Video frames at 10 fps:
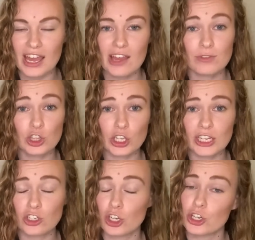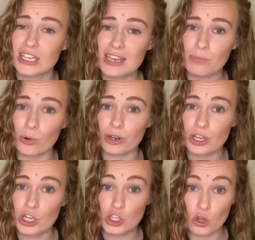If you look at your keyboard,
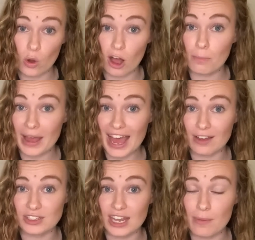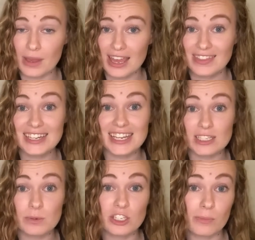you go up a half step. That takes
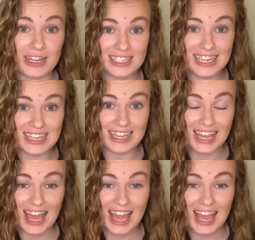me to my D.